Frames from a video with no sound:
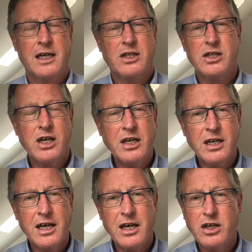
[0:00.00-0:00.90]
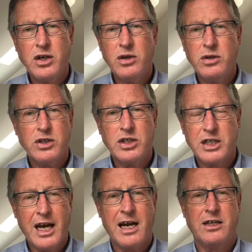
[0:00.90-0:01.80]
It's certainly a huge
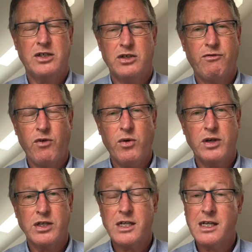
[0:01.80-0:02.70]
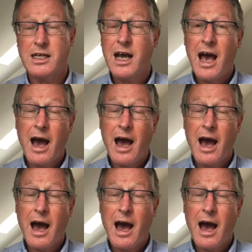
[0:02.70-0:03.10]
challenge for us, isn't it?